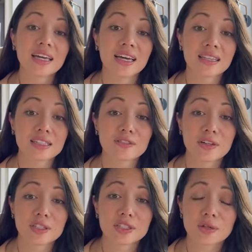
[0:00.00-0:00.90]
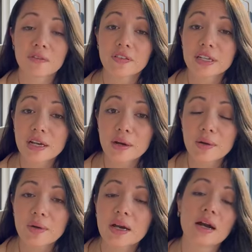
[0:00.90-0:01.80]
In this very short
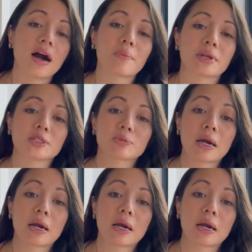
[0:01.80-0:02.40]
video, I'm gonna do